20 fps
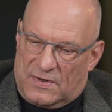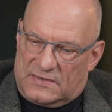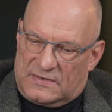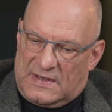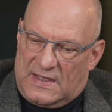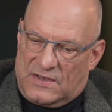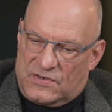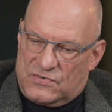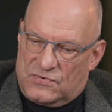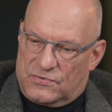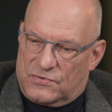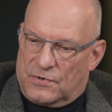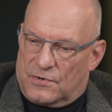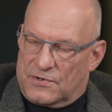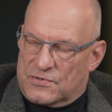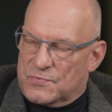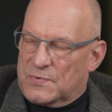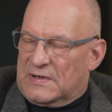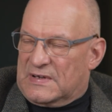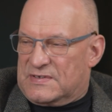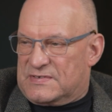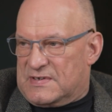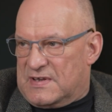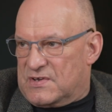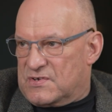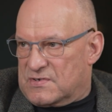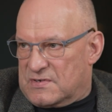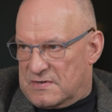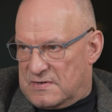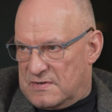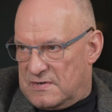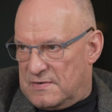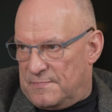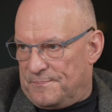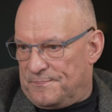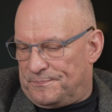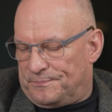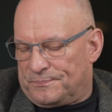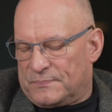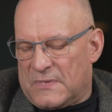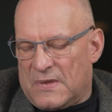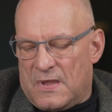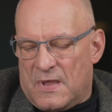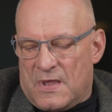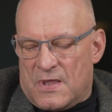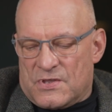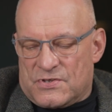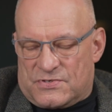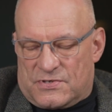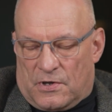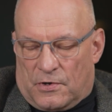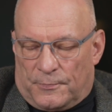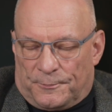it takes you towards realization. So,